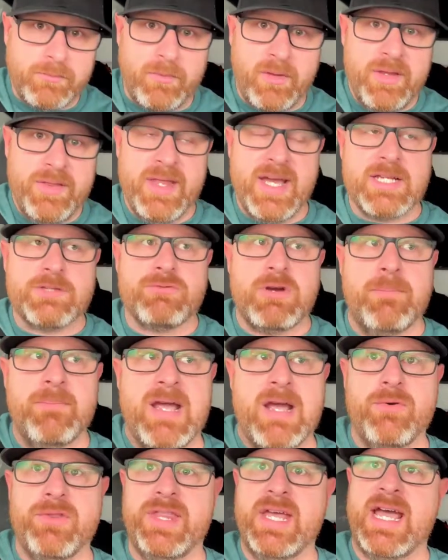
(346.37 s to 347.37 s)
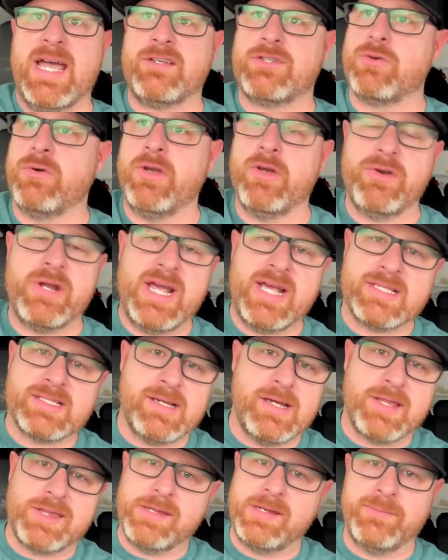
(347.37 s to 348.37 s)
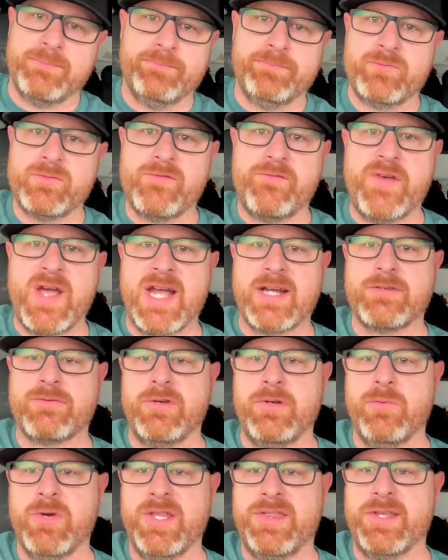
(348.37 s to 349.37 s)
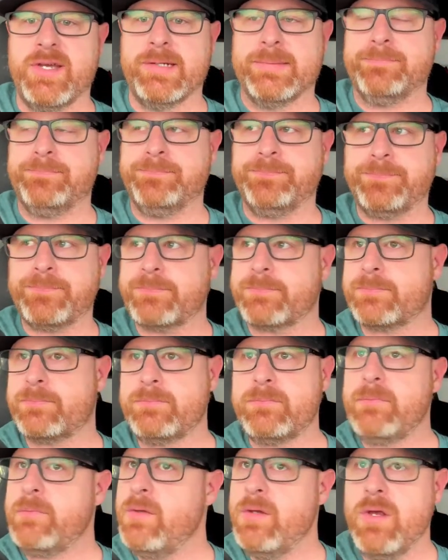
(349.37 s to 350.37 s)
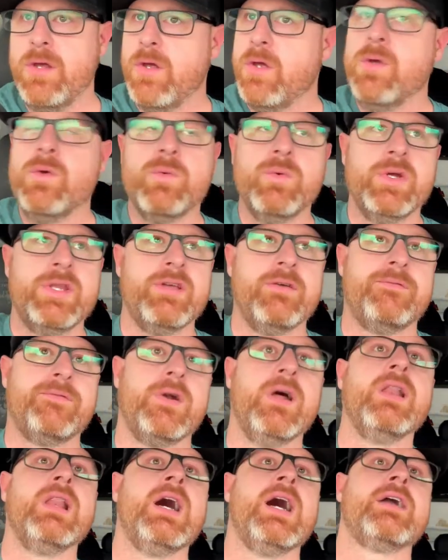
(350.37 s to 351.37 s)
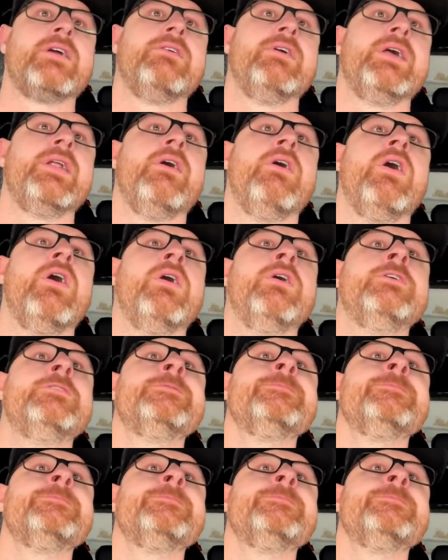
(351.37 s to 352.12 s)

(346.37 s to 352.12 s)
that's where I'm at with that. Toyota has nothing factory with a front locker at all.